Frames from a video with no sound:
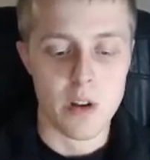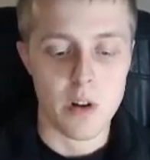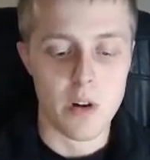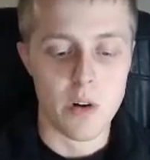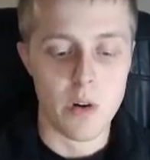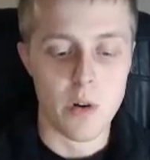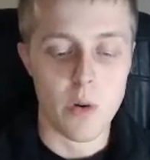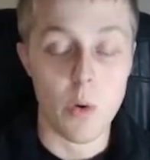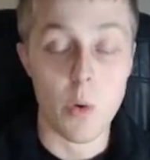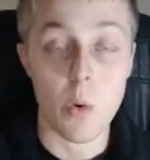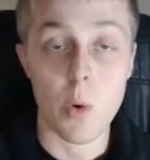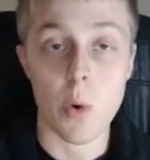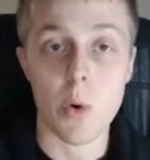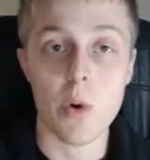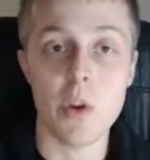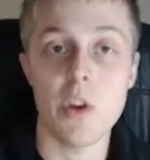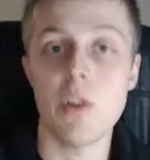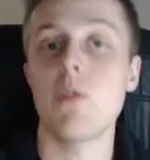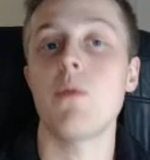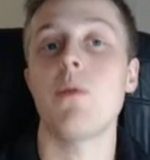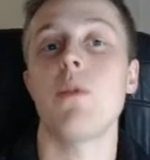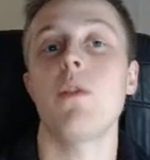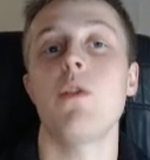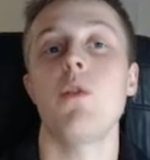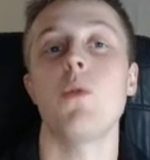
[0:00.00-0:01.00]
Or
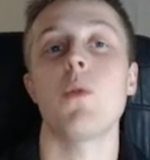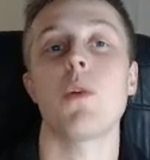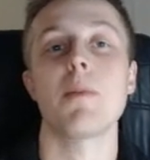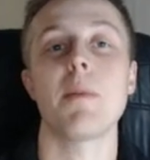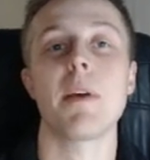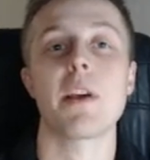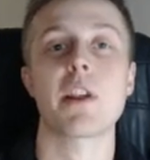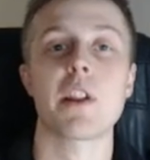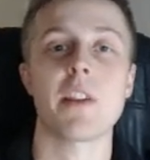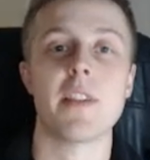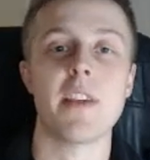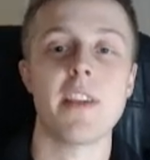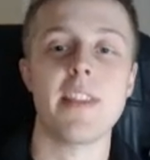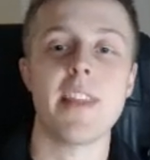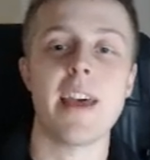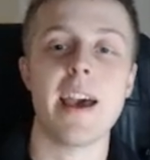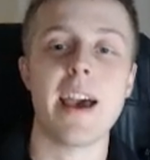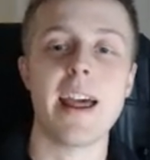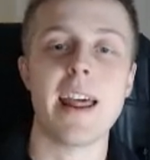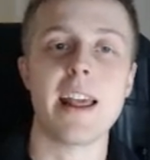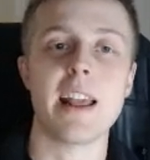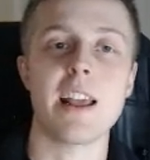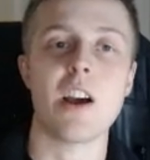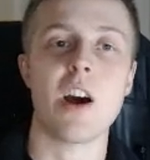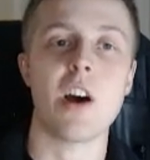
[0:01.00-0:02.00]
you want to make something
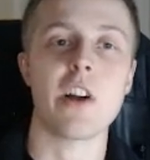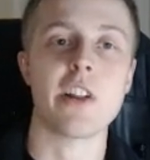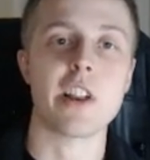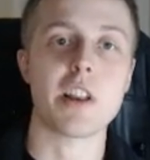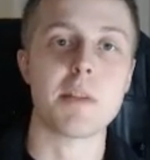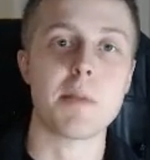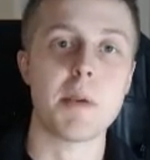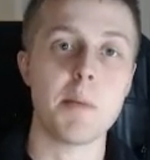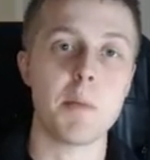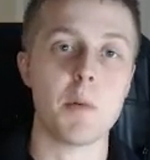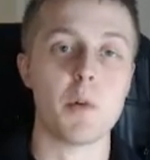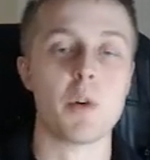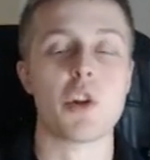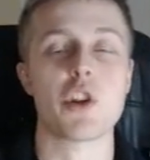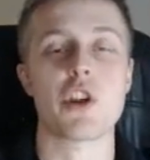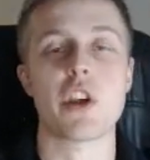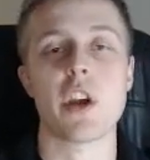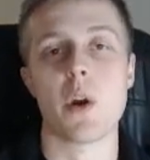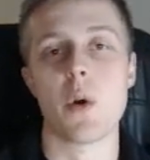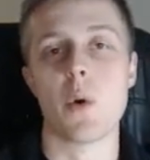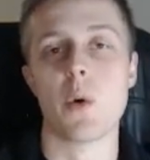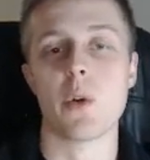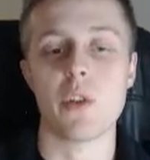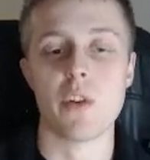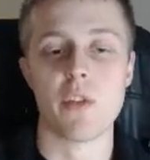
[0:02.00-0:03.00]
that causes people to
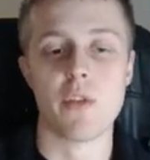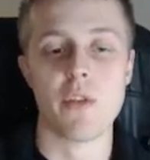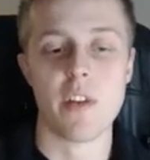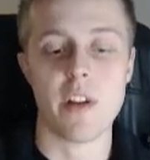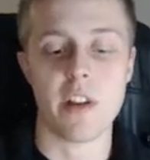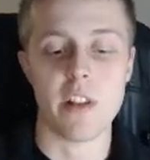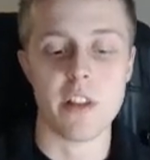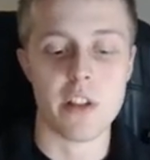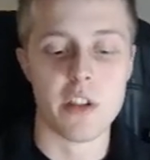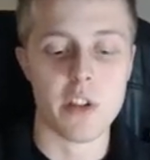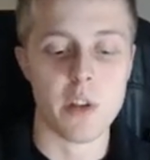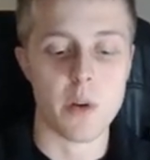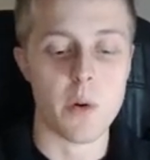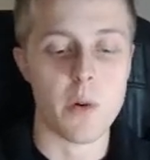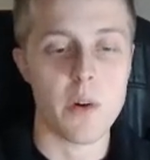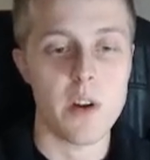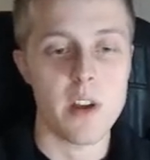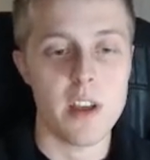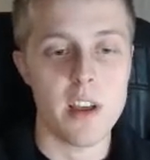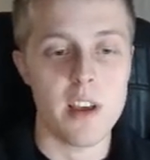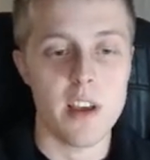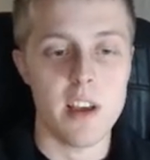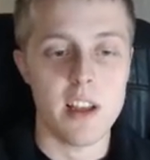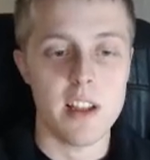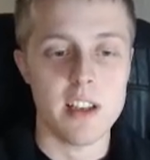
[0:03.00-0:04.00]
share it with their friends. So
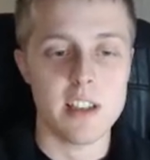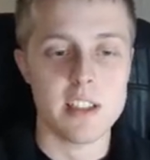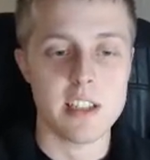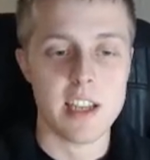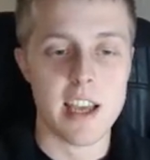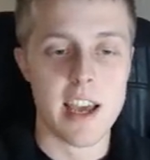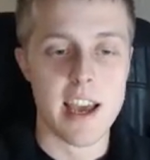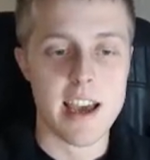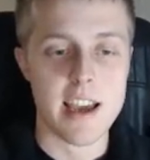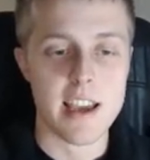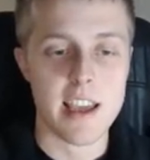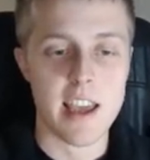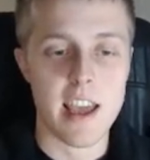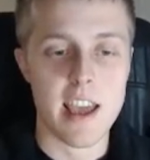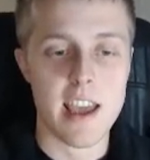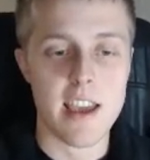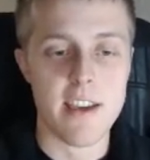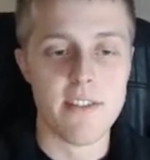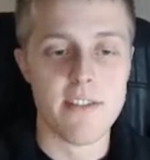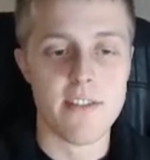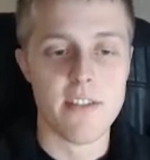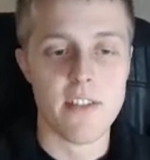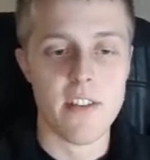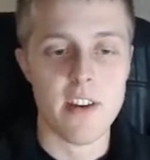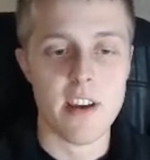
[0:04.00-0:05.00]
tag a
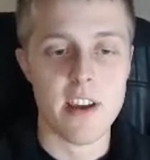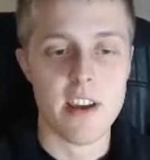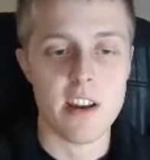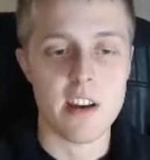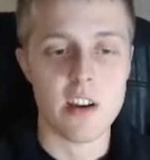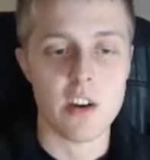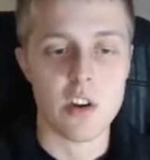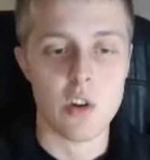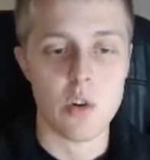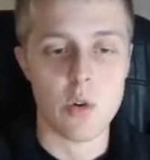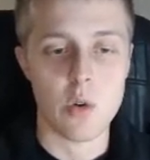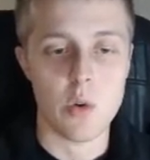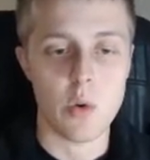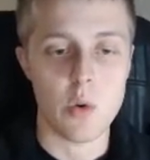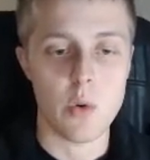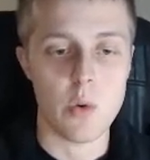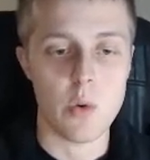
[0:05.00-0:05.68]
friend who